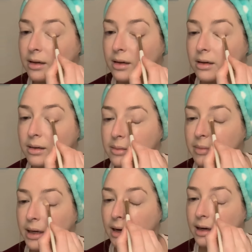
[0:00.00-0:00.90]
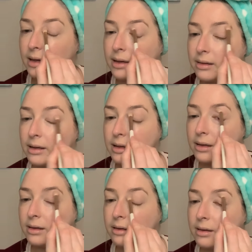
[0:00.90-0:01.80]
on my
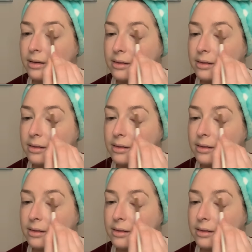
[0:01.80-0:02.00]
eyelids. Just